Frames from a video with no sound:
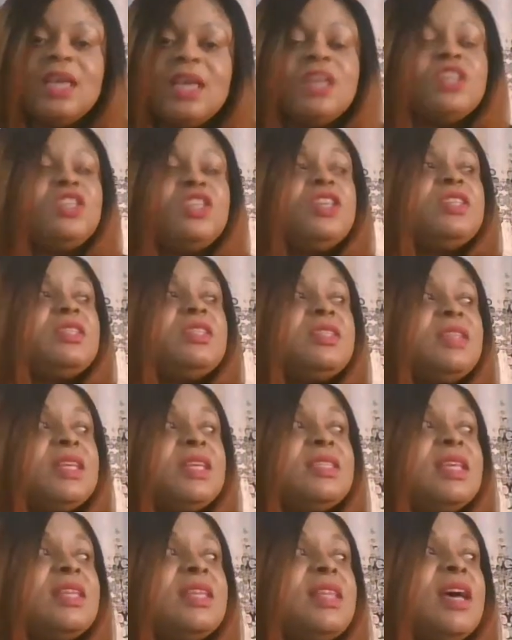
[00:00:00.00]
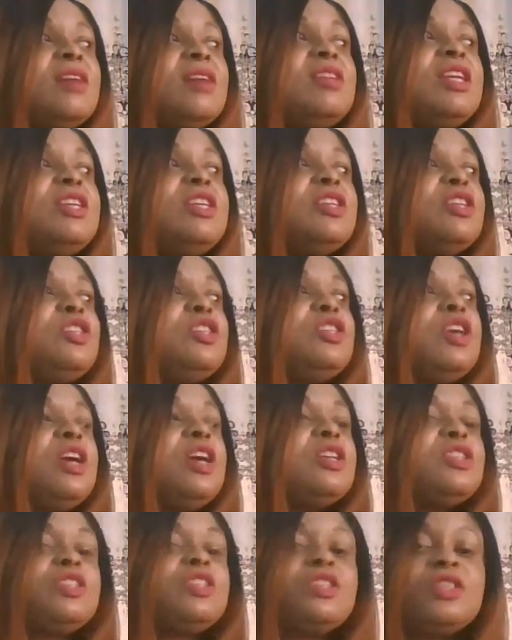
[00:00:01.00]
She's sitting down in the
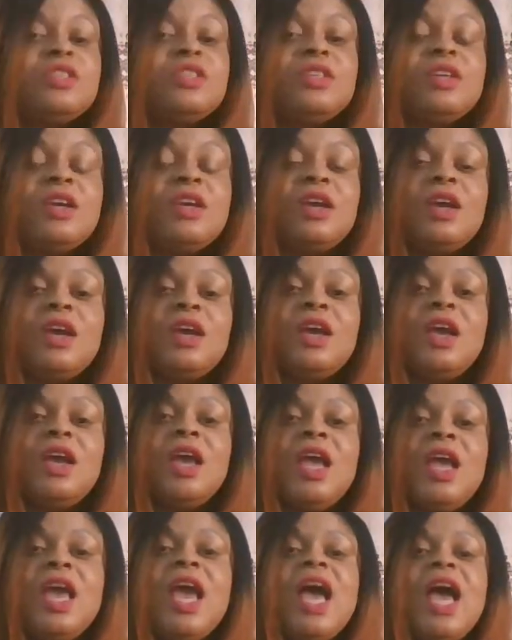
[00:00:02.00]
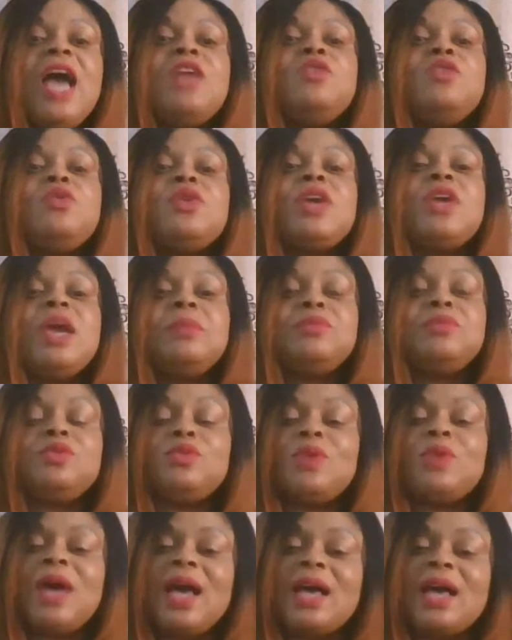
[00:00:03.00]
church, and you came
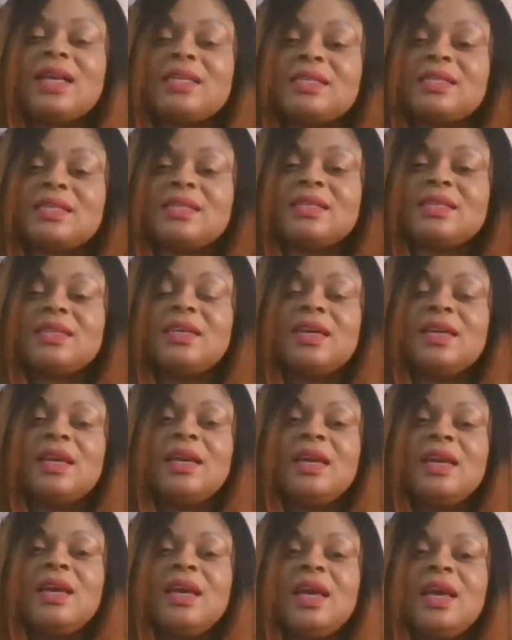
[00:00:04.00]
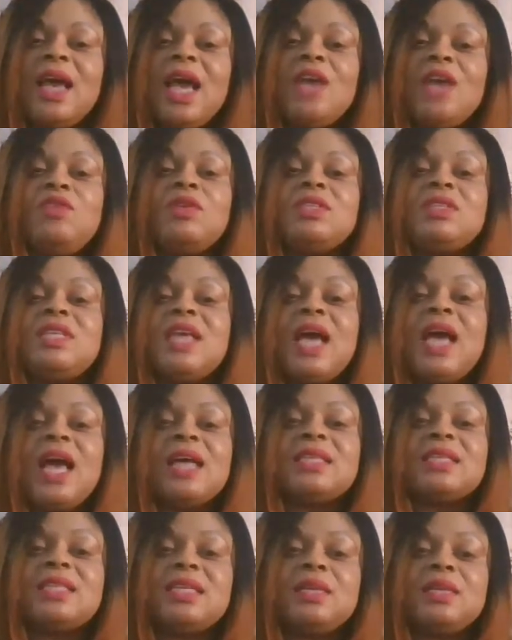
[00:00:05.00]
to ask, and you're still
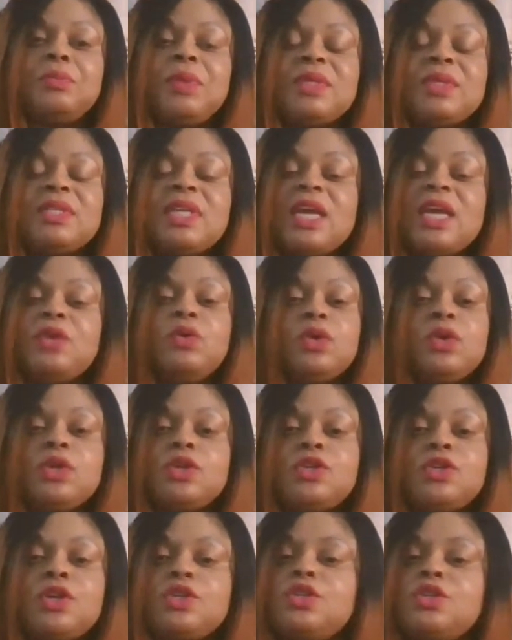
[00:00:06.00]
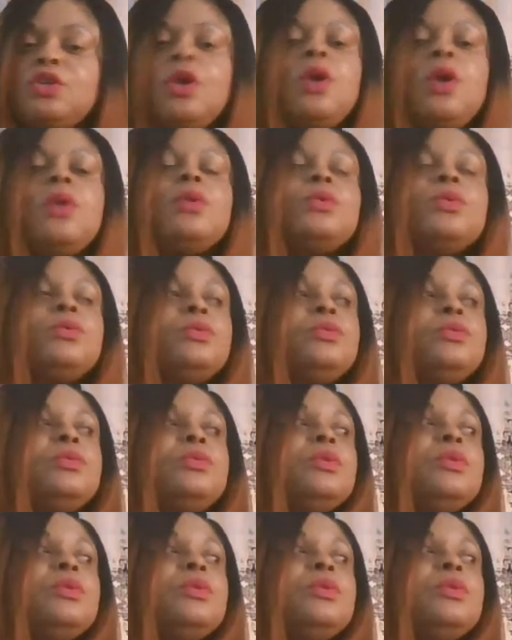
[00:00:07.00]
asking the person, are you in the church? No.